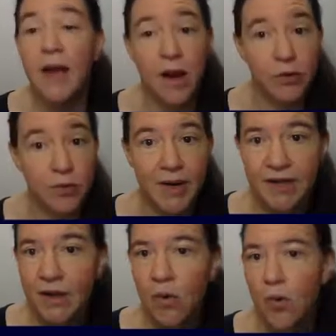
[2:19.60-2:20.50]
Now you
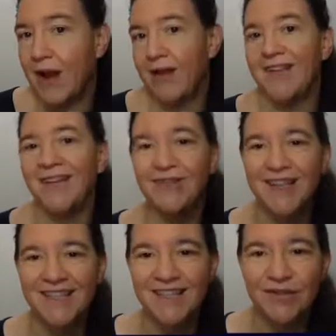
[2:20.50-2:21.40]
might go, well, if it
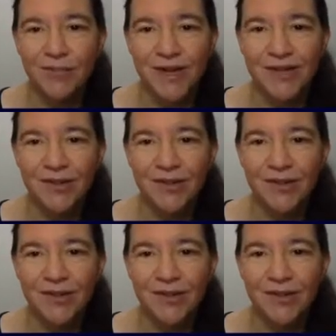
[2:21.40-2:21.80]
doesn't even break